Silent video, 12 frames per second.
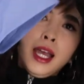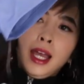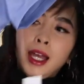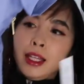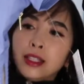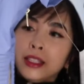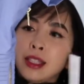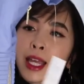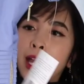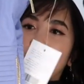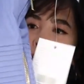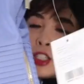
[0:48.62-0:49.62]
And they
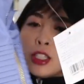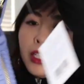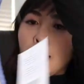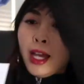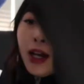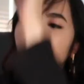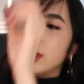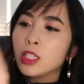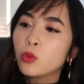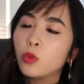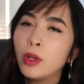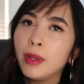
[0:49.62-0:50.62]
actually have
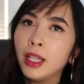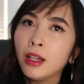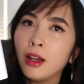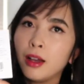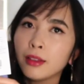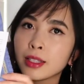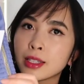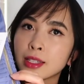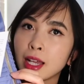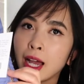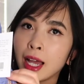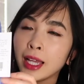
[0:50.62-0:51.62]
this ribbing on the
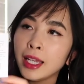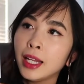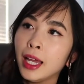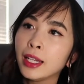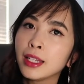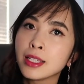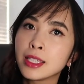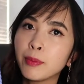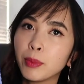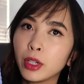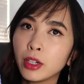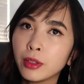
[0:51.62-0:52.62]
side and a
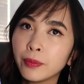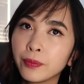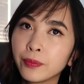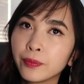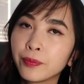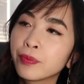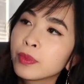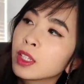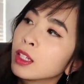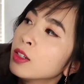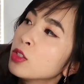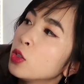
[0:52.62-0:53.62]
zipper.
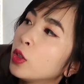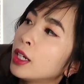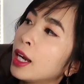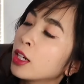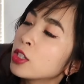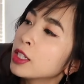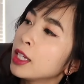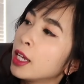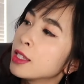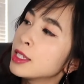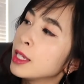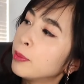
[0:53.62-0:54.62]
So you can actually
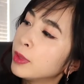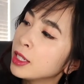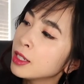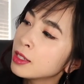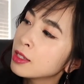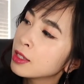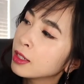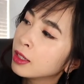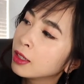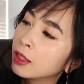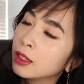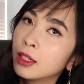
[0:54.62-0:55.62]
unzip this
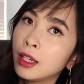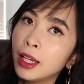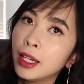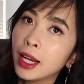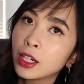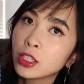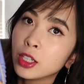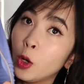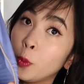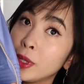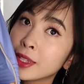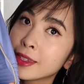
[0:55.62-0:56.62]
and it actually
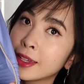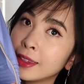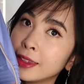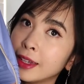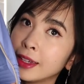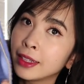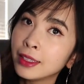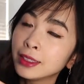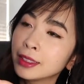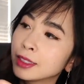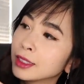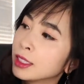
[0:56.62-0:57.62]
opens like
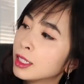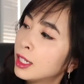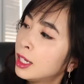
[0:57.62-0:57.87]
this.